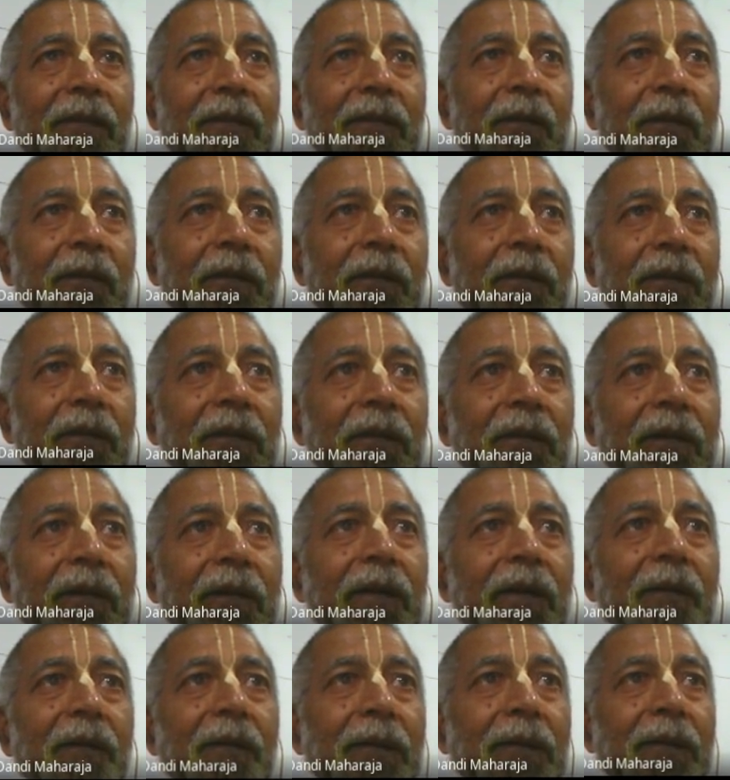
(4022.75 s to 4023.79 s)
If the
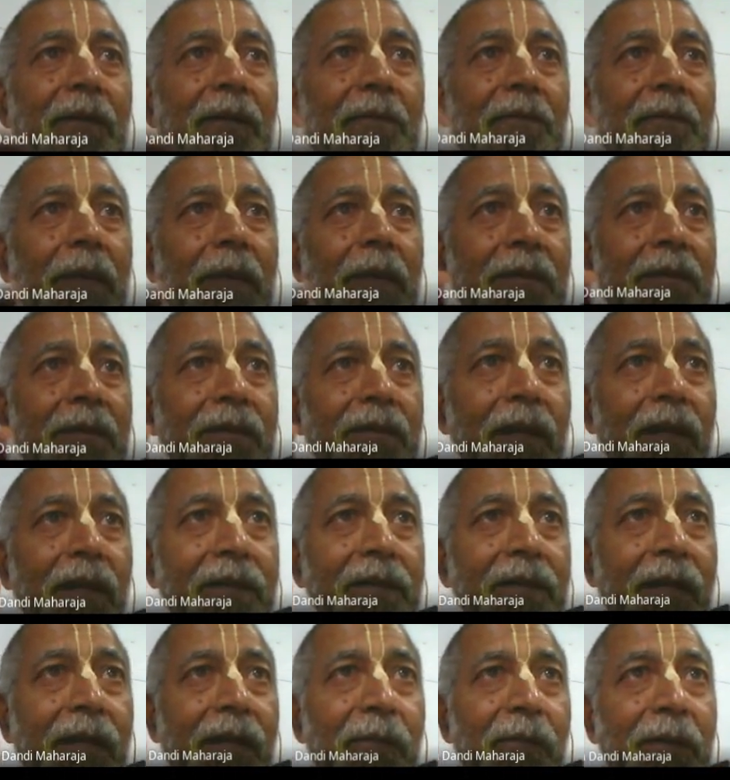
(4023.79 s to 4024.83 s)
mantras have been
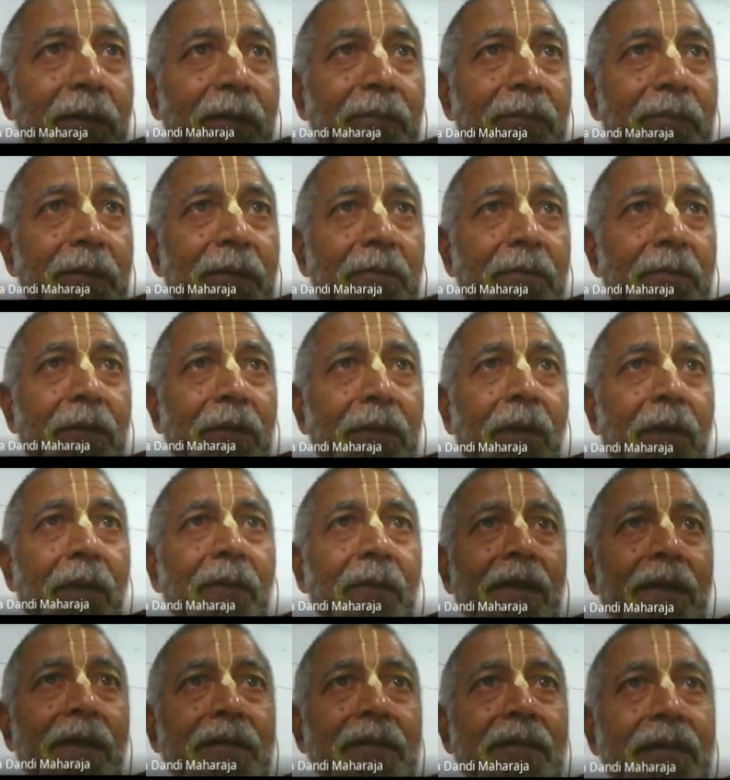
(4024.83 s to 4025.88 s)
improperly
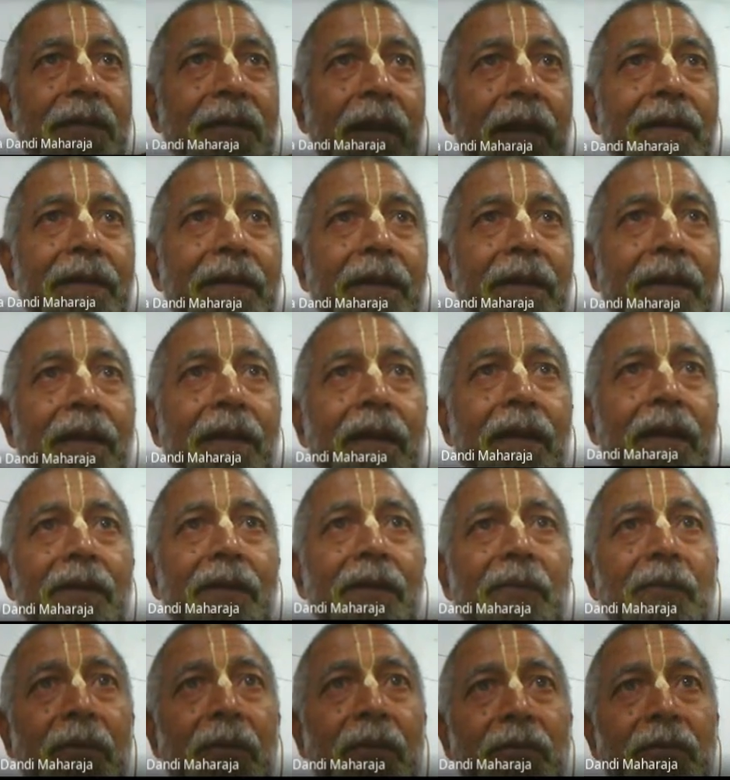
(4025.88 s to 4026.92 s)
chanted or the
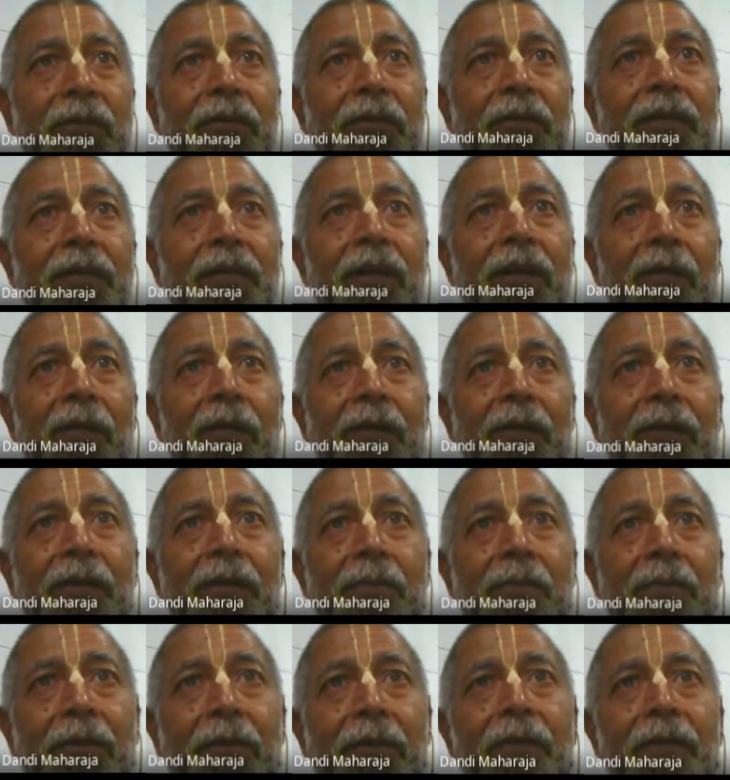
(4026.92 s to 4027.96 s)
procedure has been
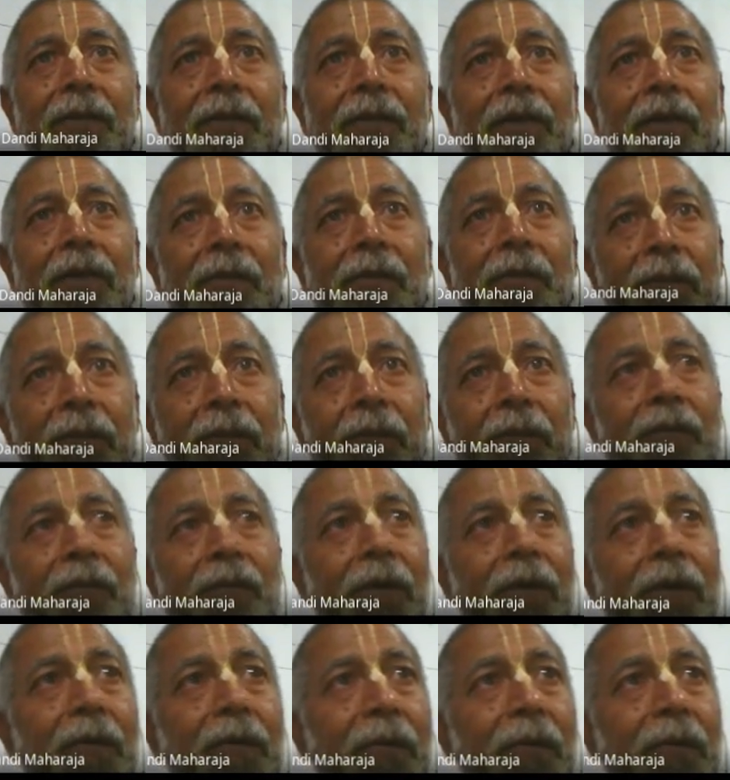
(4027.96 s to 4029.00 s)
imperfectly performed,
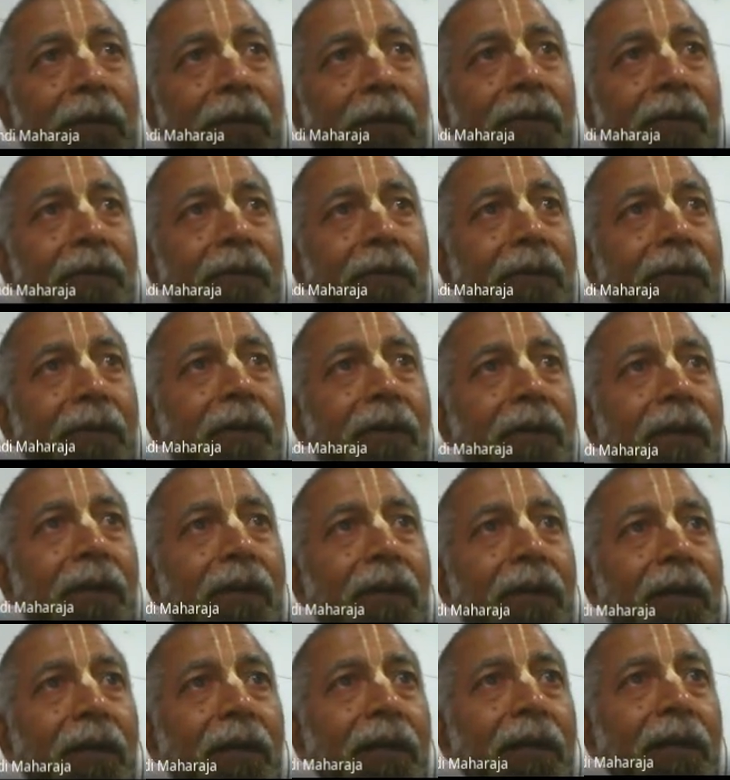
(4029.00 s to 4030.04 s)
please
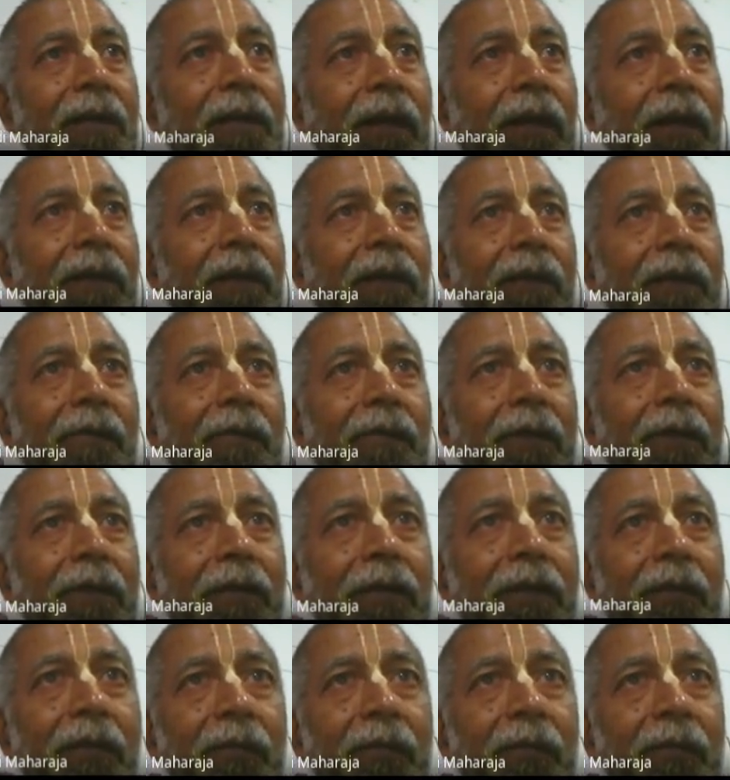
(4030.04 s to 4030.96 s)
kindly forgive me.